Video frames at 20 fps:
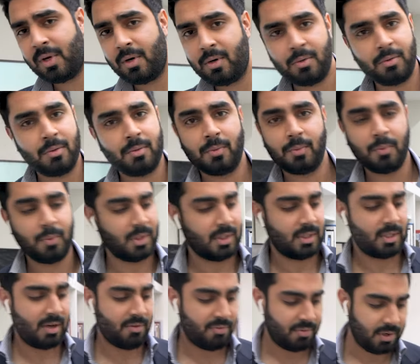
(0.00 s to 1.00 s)
no. We're
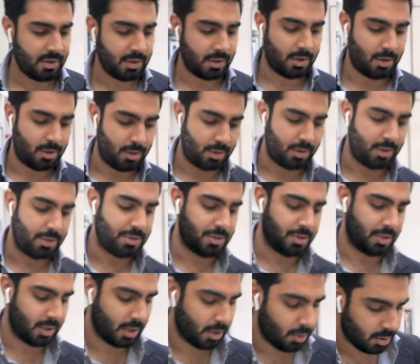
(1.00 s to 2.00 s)
definitely gonna hold on
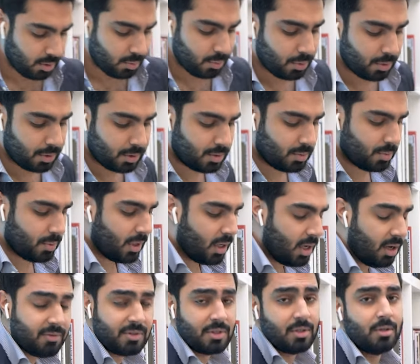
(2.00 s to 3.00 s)
to the old awards. We
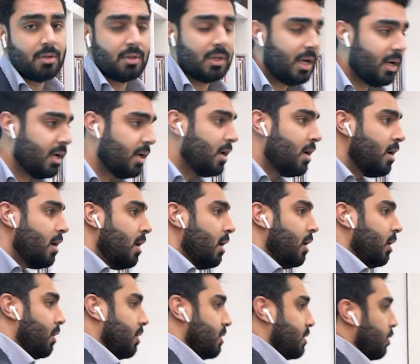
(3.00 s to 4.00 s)
love to do that
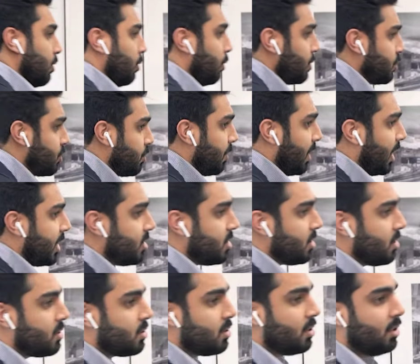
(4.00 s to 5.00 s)
because it always reminds
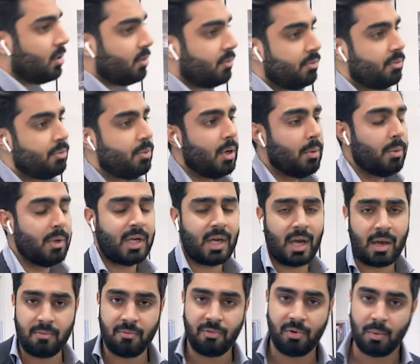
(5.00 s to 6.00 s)
us of where we
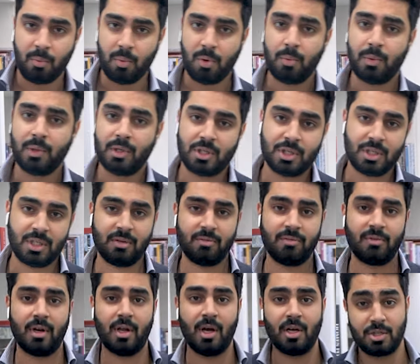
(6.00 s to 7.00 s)
came from, what we
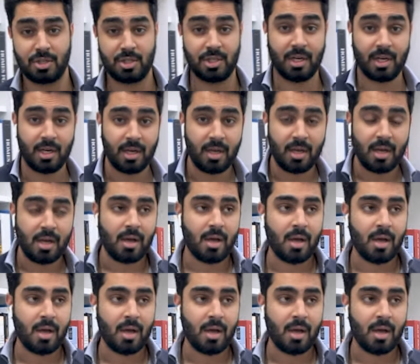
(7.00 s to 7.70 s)
achieved last year,